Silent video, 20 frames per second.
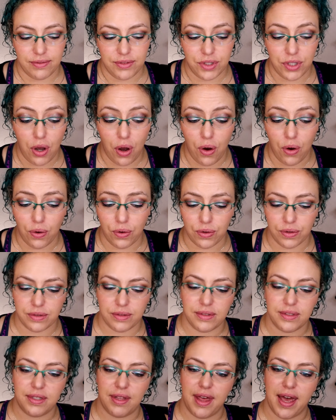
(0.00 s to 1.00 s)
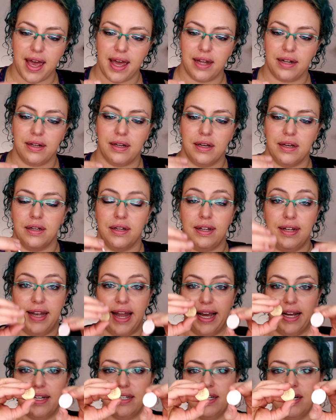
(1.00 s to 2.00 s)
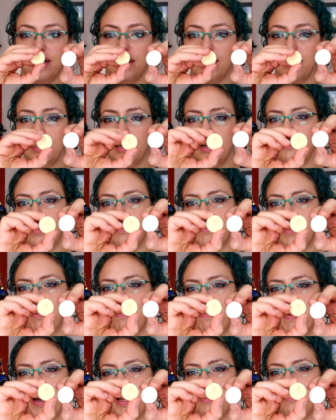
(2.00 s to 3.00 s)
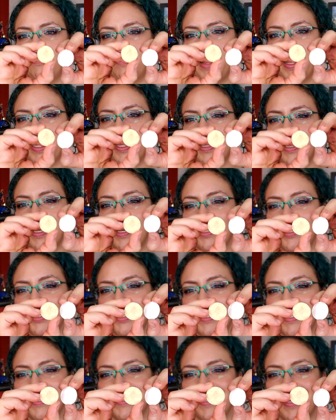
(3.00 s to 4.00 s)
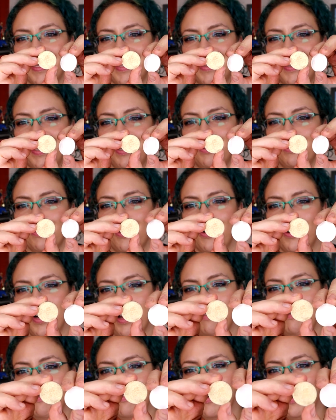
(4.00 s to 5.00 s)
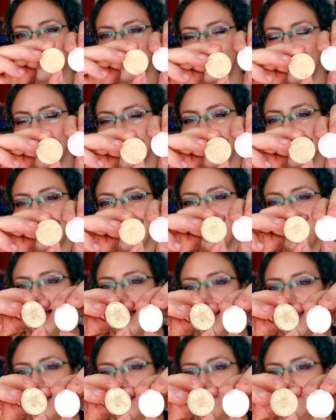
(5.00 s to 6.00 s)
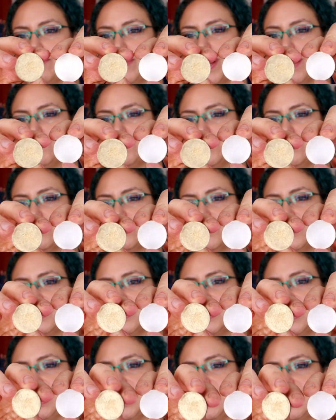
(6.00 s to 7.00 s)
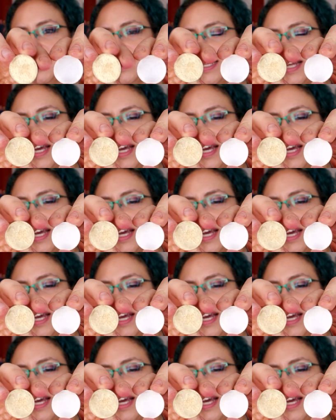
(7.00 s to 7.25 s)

of tones, then Nectar from the Butterfly collection is like the grown-up version. Um, perhaps you can see